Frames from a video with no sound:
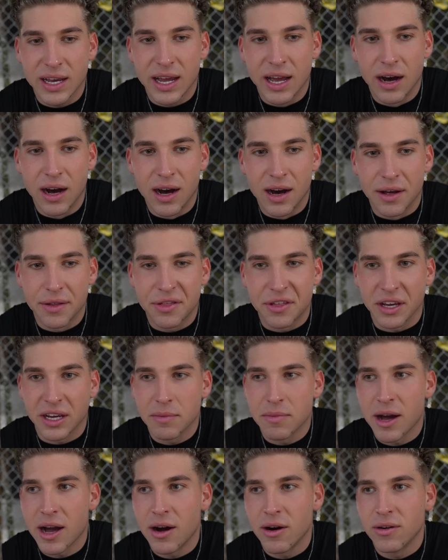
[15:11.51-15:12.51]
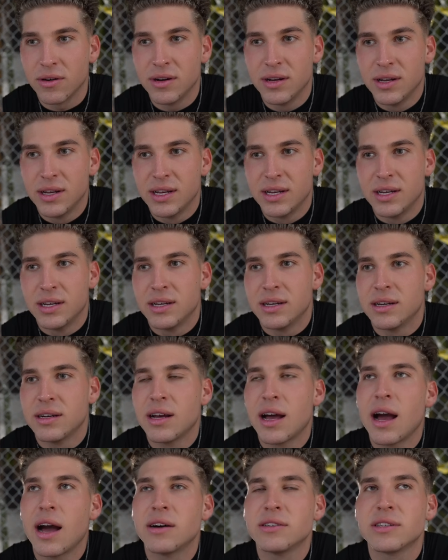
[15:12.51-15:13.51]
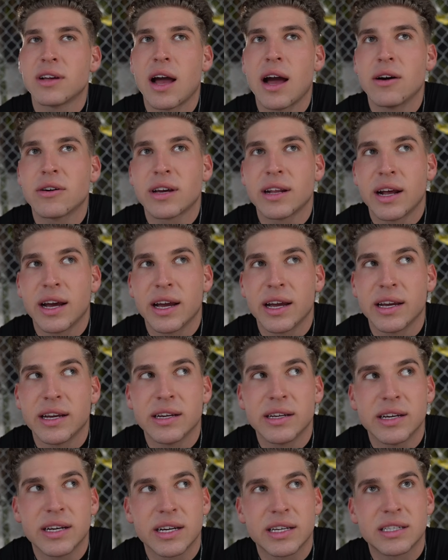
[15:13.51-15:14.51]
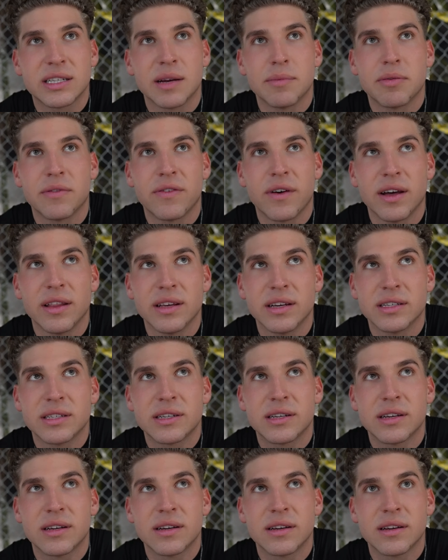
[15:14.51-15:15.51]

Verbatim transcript: Uh, think about how, how can I exemplify this?